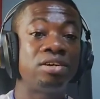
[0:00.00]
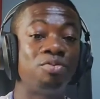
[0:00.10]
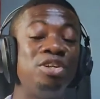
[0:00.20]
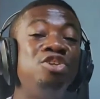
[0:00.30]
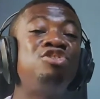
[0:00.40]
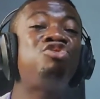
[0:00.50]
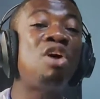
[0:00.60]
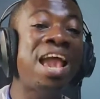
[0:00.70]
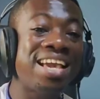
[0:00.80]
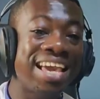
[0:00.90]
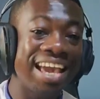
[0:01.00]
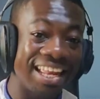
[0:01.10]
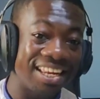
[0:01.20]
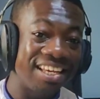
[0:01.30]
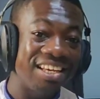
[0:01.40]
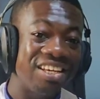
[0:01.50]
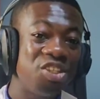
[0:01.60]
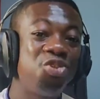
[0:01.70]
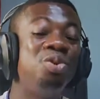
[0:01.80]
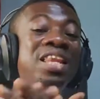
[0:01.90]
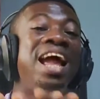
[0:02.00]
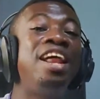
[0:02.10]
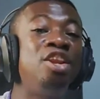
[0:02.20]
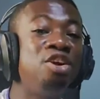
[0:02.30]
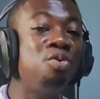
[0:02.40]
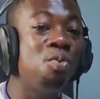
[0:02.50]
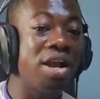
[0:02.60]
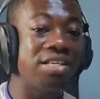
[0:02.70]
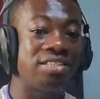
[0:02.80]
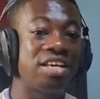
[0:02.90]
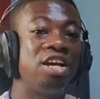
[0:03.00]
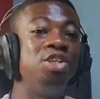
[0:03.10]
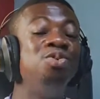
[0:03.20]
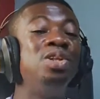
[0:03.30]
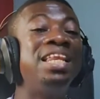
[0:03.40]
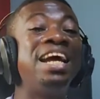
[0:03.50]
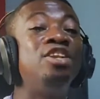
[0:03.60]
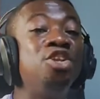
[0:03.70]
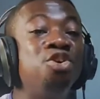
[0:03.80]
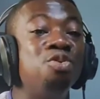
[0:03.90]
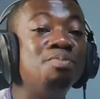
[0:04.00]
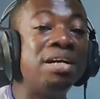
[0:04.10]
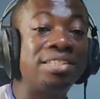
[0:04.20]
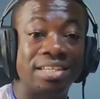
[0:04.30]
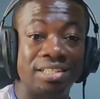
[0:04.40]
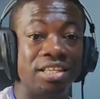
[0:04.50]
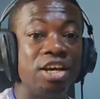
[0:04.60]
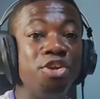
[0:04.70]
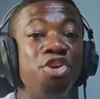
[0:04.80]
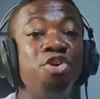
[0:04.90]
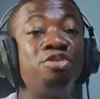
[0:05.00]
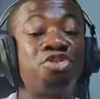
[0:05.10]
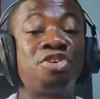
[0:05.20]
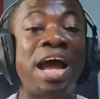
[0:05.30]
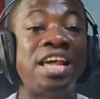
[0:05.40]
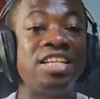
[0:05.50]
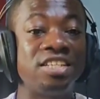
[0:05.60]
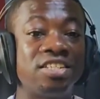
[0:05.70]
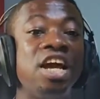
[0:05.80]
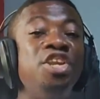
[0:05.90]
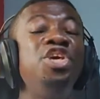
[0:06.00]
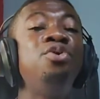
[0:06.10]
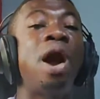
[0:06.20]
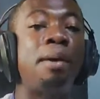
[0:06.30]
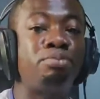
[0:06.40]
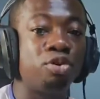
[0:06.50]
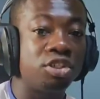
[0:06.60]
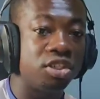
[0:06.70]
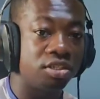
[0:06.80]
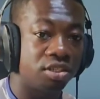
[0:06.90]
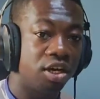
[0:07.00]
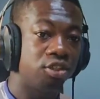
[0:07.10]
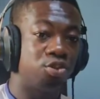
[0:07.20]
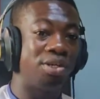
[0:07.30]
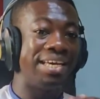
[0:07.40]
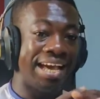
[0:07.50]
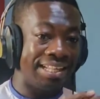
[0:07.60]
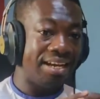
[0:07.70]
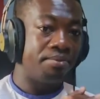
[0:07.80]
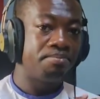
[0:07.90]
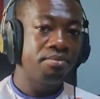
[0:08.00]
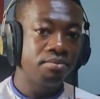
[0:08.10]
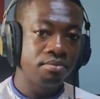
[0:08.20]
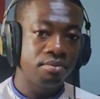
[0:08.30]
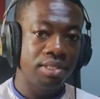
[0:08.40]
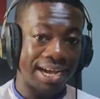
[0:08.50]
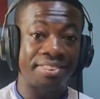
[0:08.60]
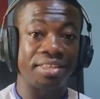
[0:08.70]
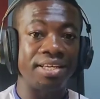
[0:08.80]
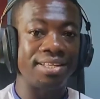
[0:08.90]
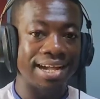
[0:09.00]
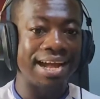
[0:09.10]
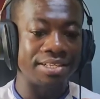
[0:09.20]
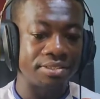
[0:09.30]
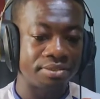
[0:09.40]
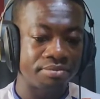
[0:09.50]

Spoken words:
when you try again, you learn new ways, you learn new methods, new strategies, new approaches to get that thing done.